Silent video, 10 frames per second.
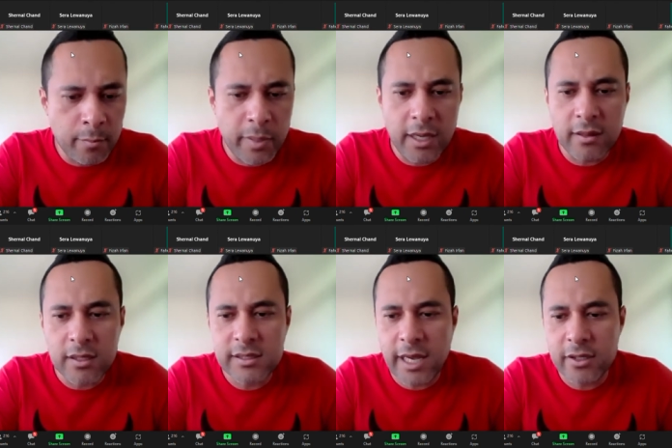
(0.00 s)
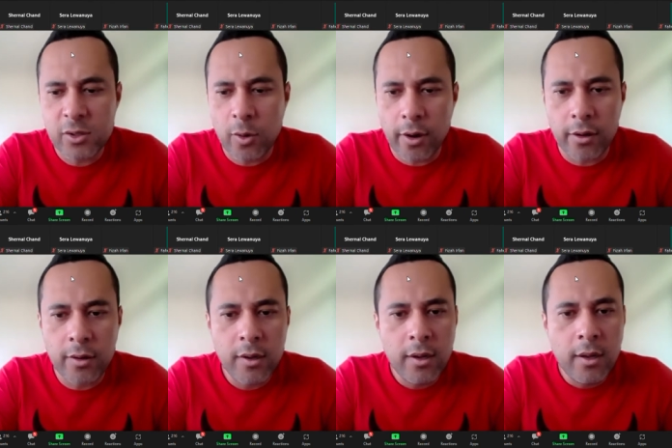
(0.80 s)
being the status quo.
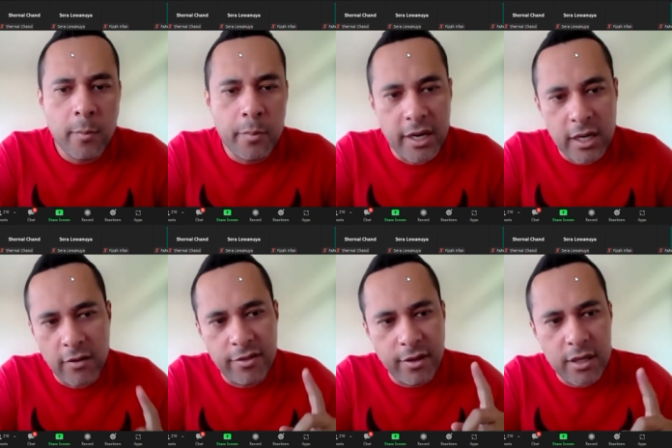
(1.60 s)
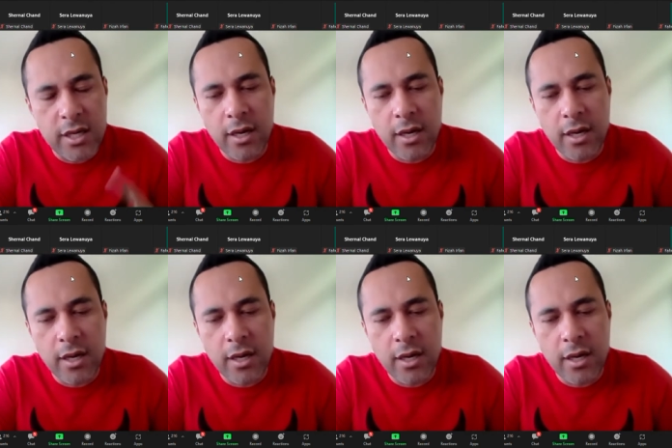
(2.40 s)
But in 3rd year,